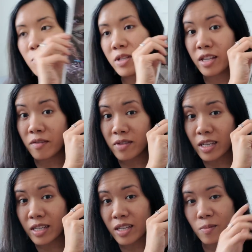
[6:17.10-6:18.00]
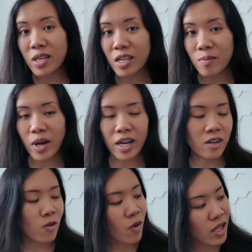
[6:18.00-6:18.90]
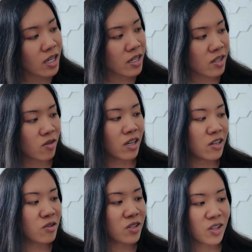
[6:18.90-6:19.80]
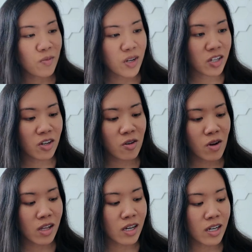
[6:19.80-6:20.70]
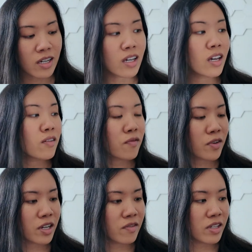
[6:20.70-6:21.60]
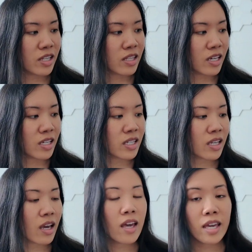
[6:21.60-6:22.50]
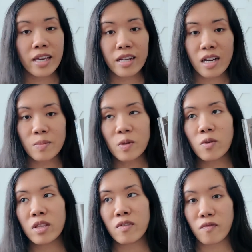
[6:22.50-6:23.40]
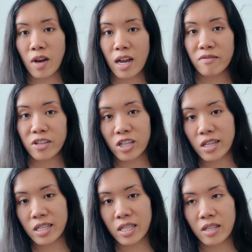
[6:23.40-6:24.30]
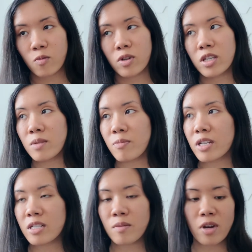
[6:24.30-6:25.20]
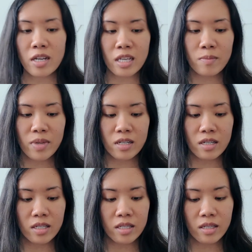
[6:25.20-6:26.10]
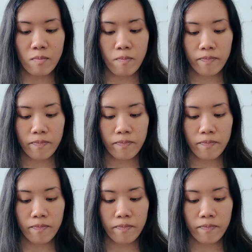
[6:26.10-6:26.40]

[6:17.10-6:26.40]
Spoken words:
was gifted to me by Koala, so thank you so much, Koala, for gifting this. It comes with 5 sheets, which is pretty surprising because